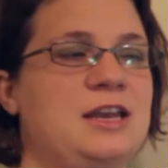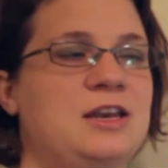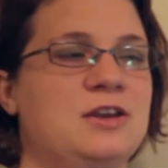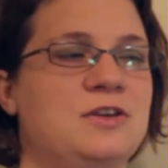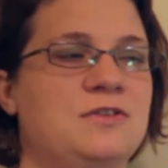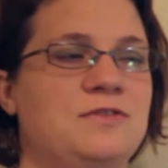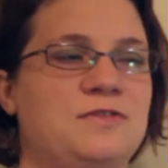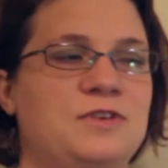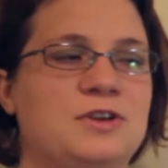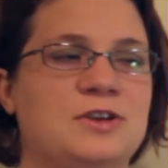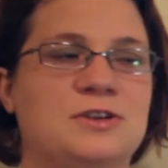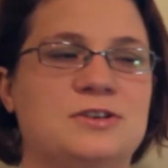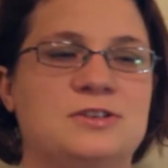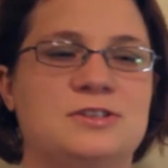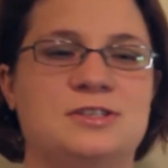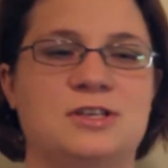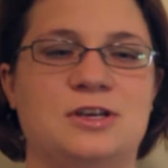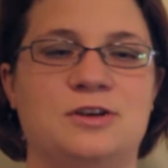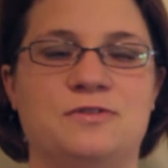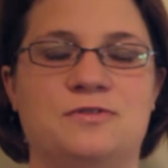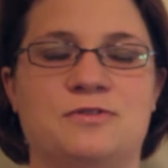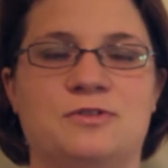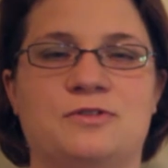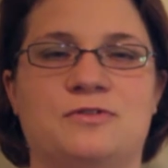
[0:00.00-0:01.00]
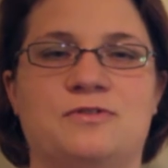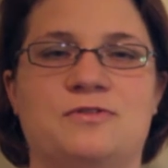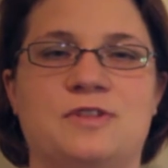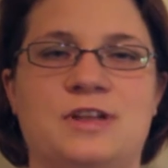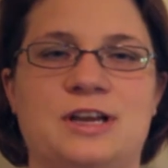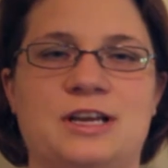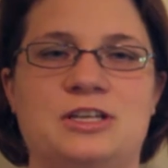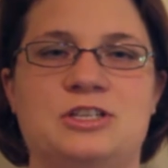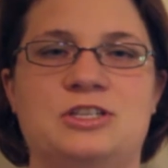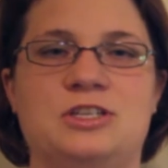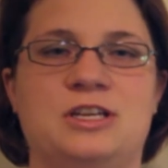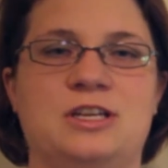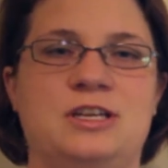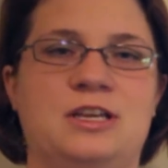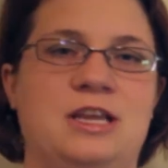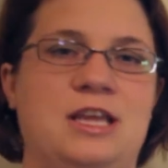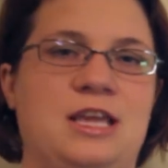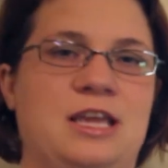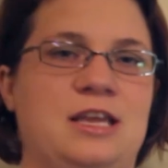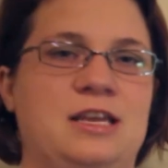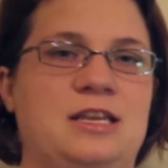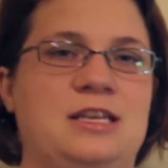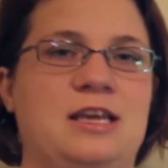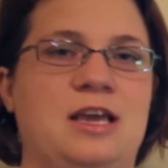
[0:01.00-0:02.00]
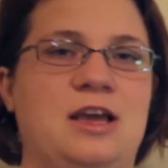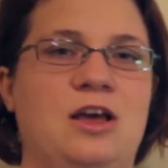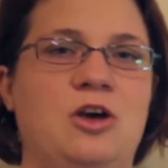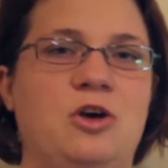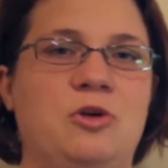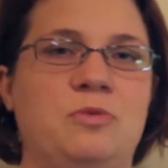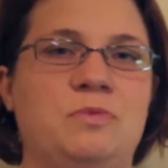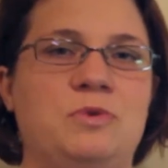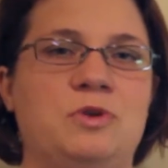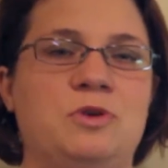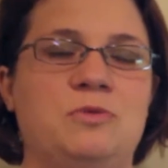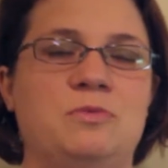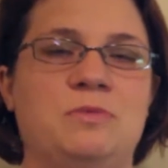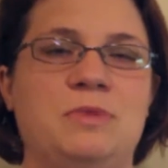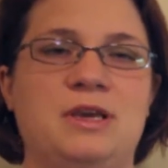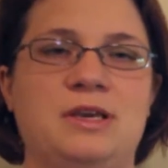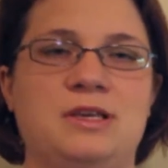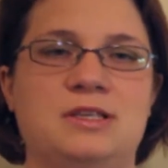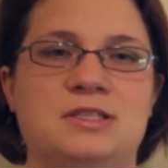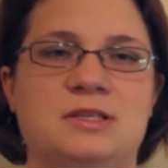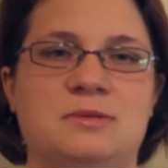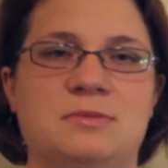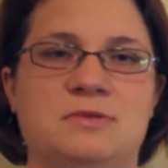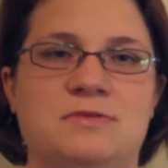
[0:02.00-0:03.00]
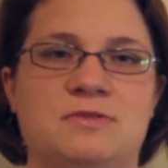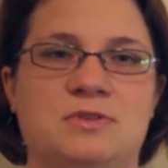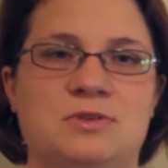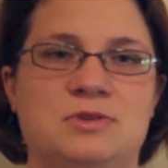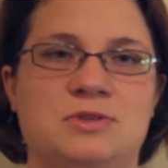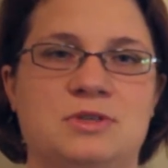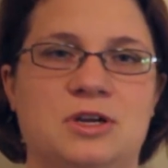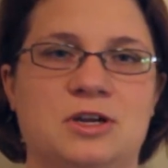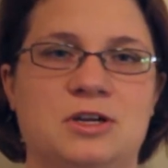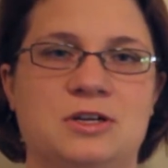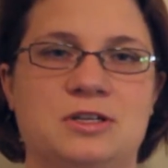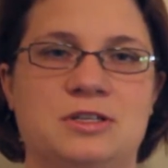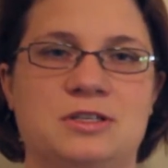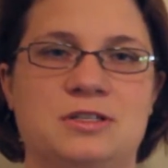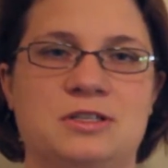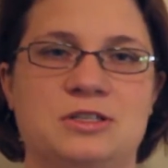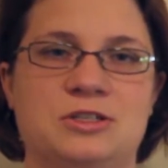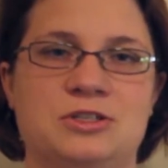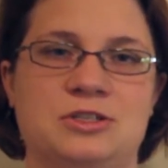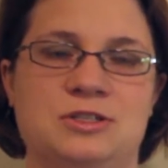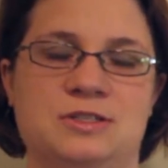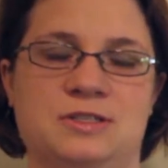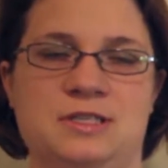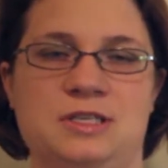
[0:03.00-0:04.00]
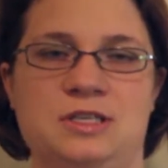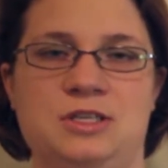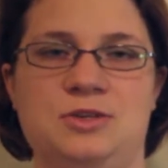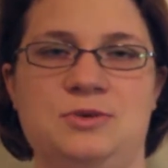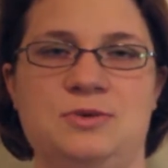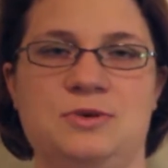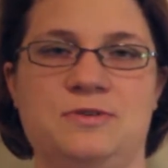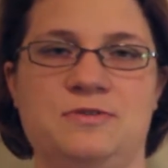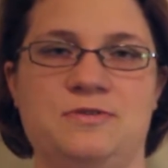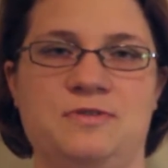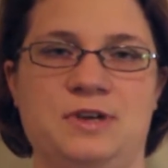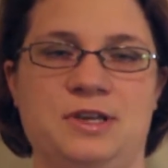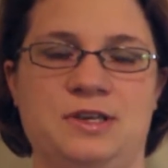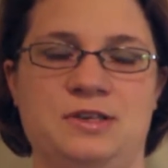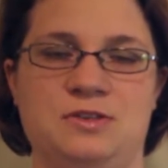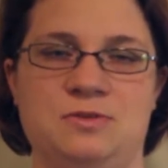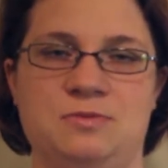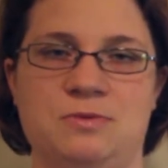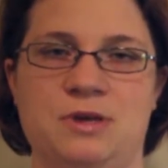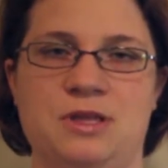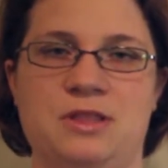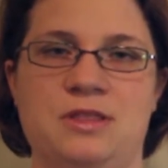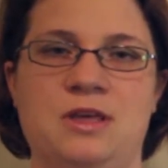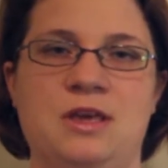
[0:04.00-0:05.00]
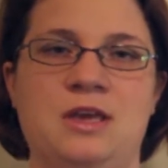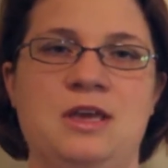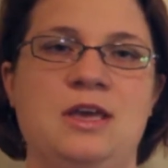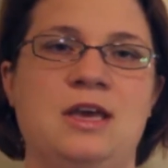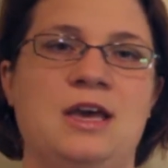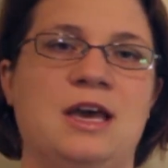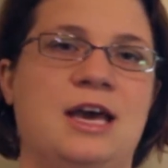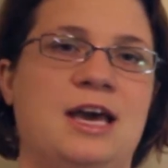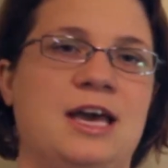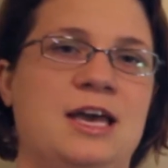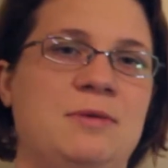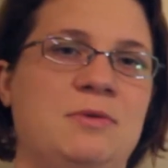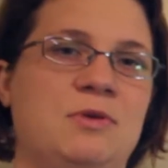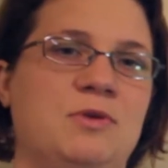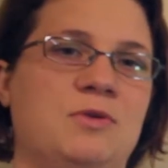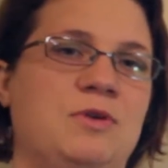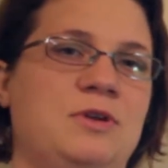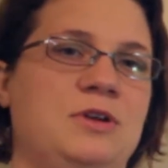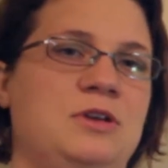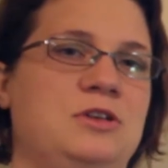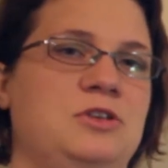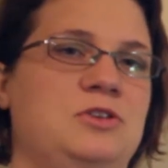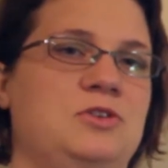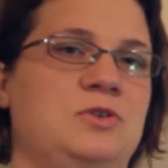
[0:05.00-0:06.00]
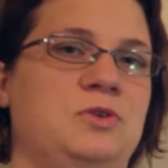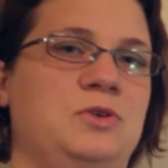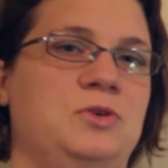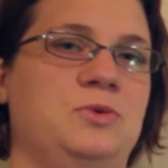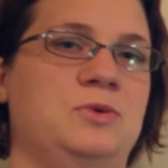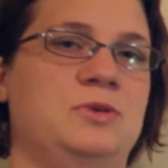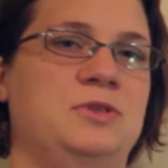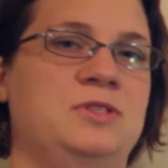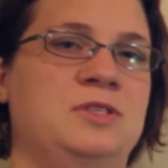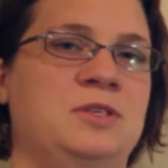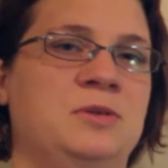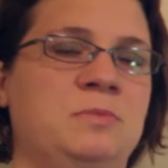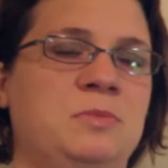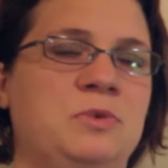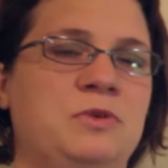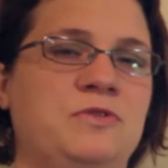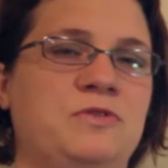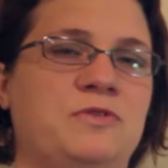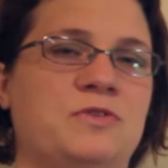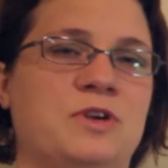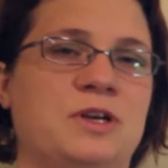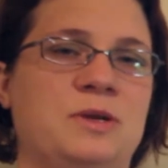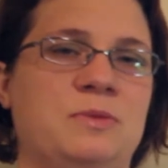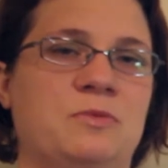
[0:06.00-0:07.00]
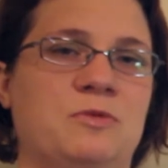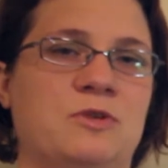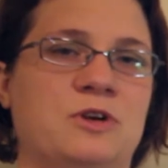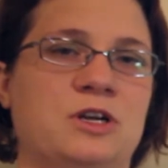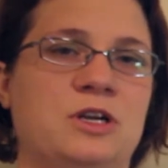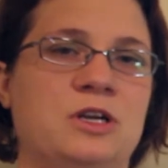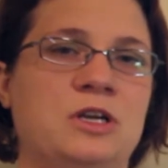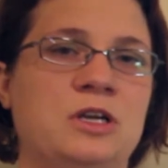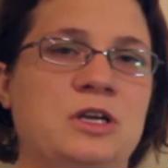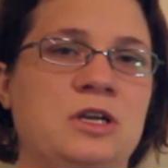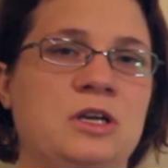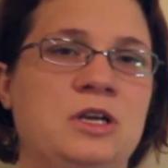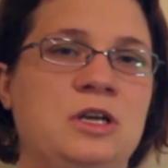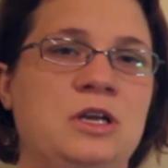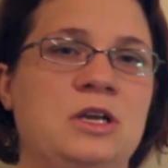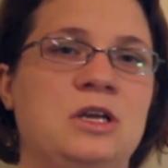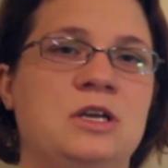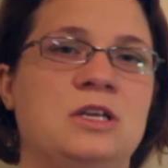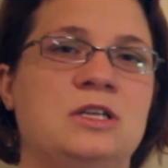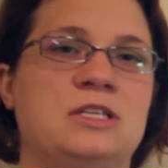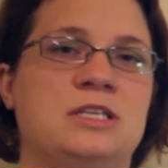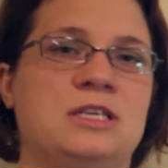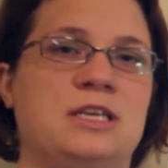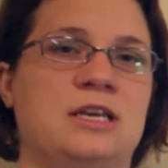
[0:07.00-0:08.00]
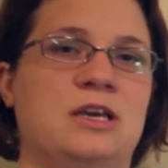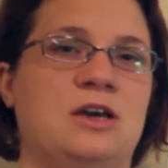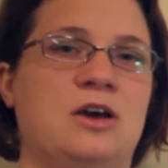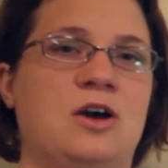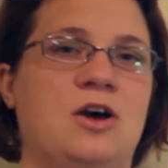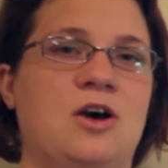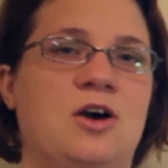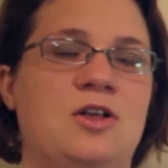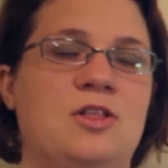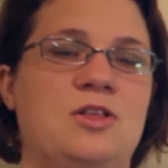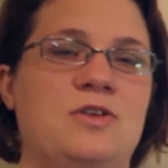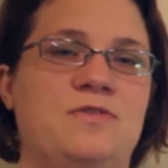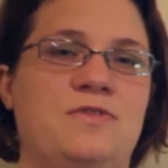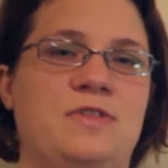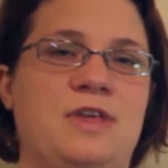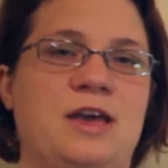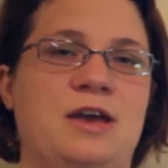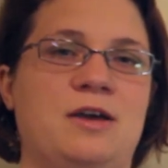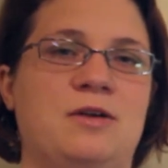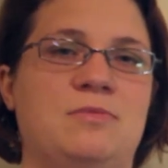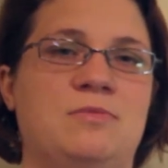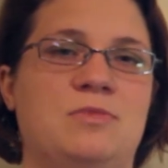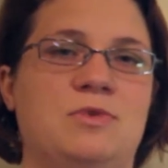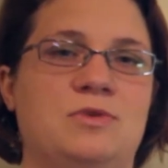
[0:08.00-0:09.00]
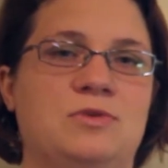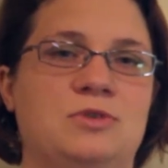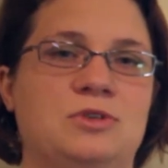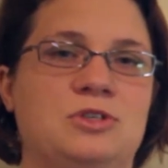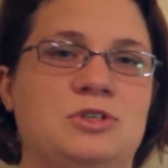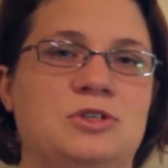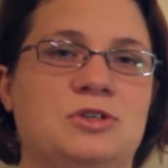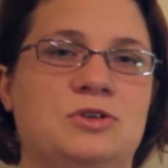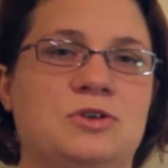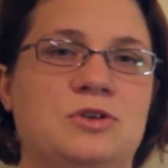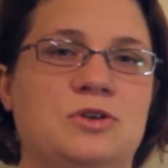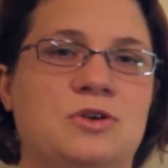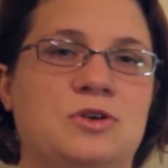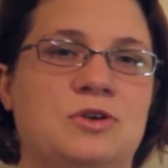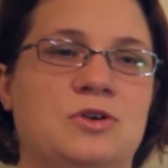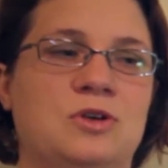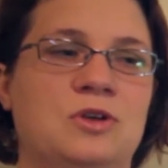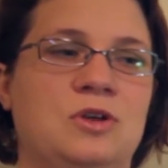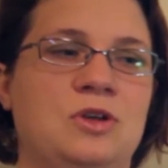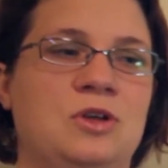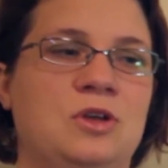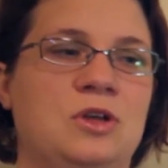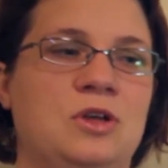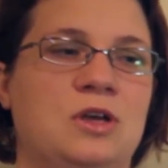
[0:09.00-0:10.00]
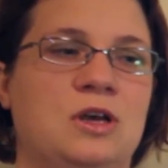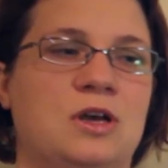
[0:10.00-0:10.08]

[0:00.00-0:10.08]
end of year self-reflection and to help you make some of those hard decisions that you are faced with, I'm going to show you a simple framework to get all of that emotional